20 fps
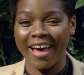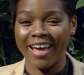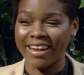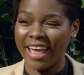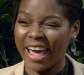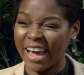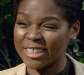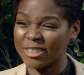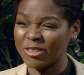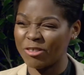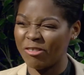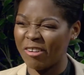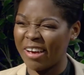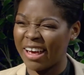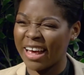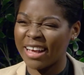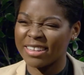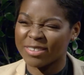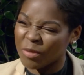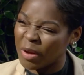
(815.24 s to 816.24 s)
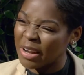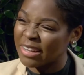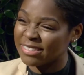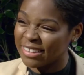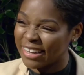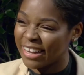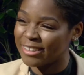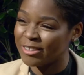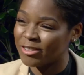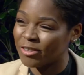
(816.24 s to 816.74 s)
an extrovert as well as
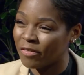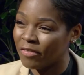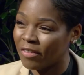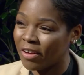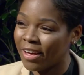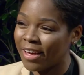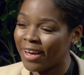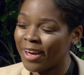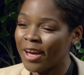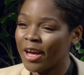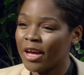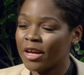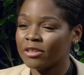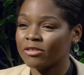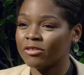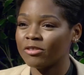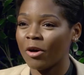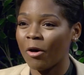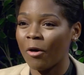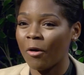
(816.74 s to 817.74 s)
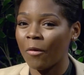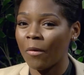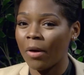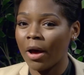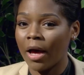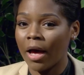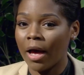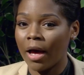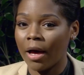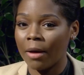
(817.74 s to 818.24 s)
an introvert. So
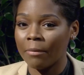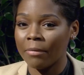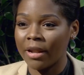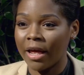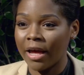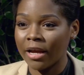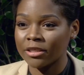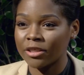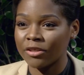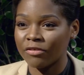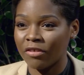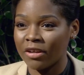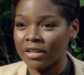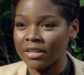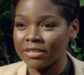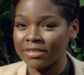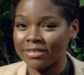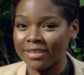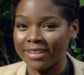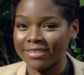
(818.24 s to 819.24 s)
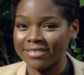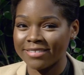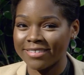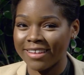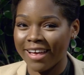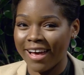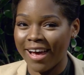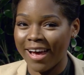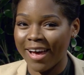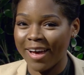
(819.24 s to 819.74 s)
I'm an extrovert in the sense
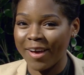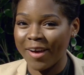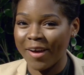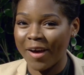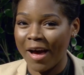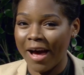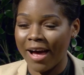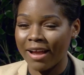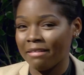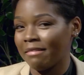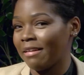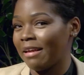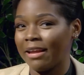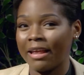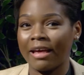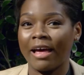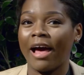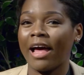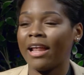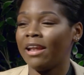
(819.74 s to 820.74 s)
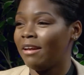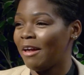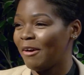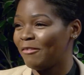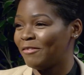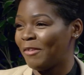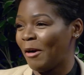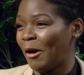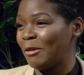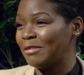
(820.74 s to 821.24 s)
that, like, I
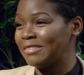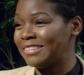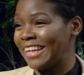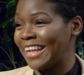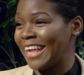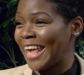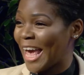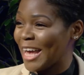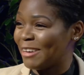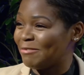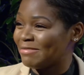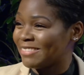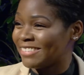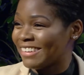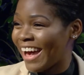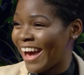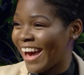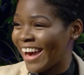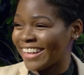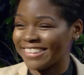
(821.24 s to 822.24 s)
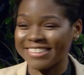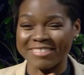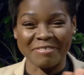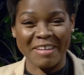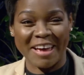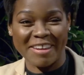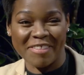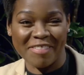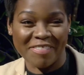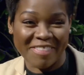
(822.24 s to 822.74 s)
love hosting games nights. I'm
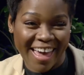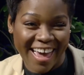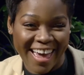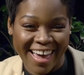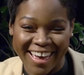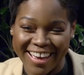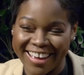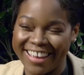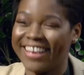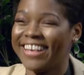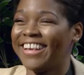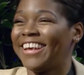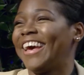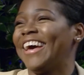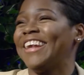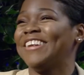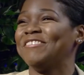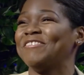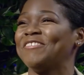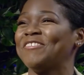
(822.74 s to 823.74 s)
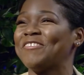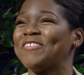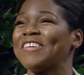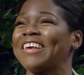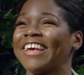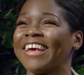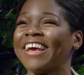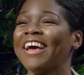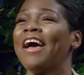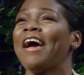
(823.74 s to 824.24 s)
kind of there, kind of
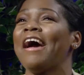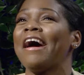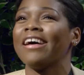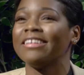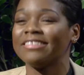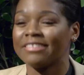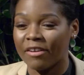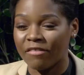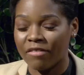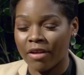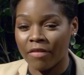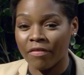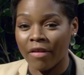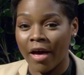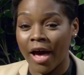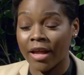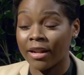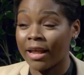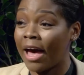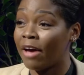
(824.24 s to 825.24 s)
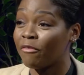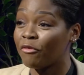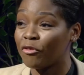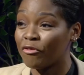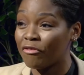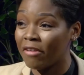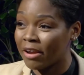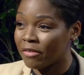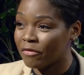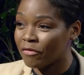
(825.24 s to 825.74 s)
talking and stuff like that. And I have
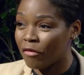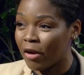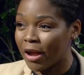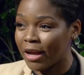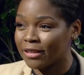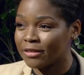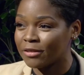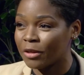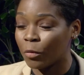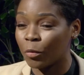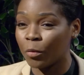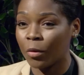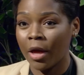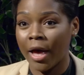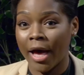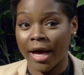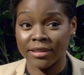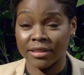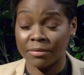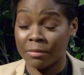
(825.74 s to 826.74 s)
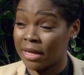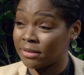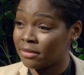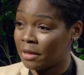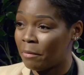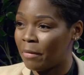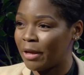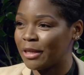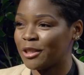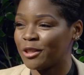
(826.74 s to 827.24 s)
great friends. And as I
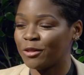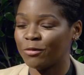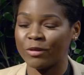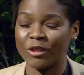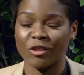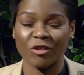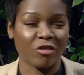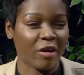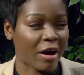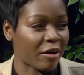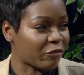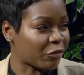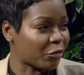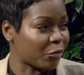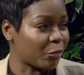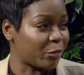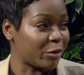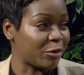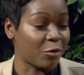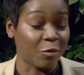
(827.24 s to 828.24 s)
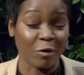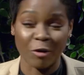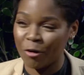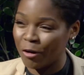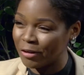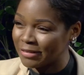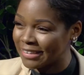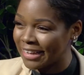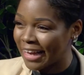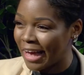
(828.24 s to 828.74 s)
mentioned, we travel, we do a
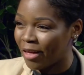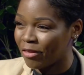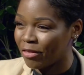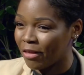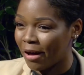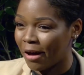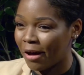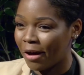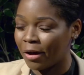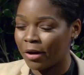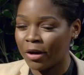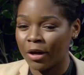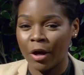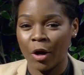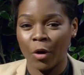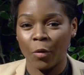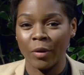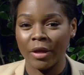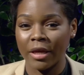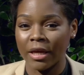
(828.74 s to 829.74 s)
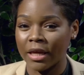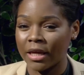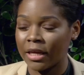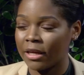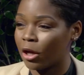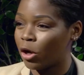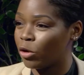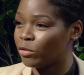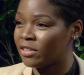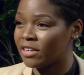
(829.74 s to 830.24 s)
lot together. We
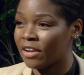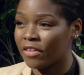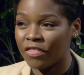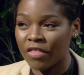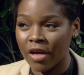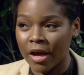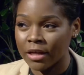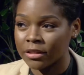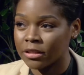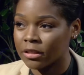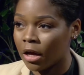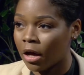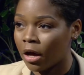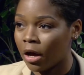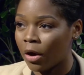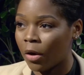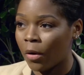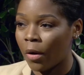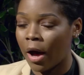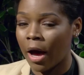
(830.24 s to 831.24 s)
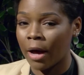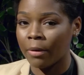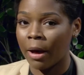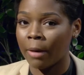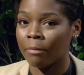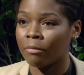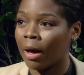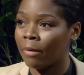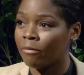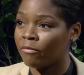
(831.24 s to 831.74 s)
eat, go to the theatre.
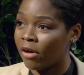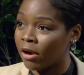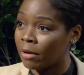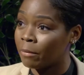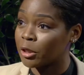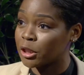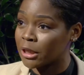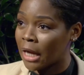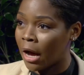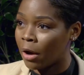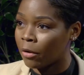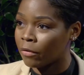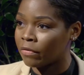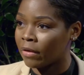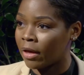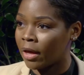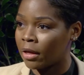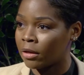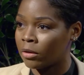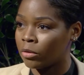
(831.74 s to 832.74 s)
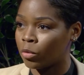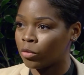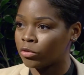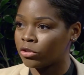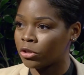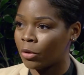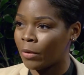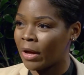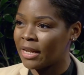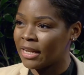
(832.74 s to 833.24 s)
I'm very much out there, and
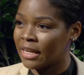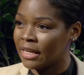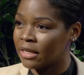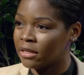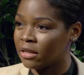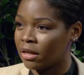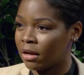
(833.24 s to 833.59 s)
also I lead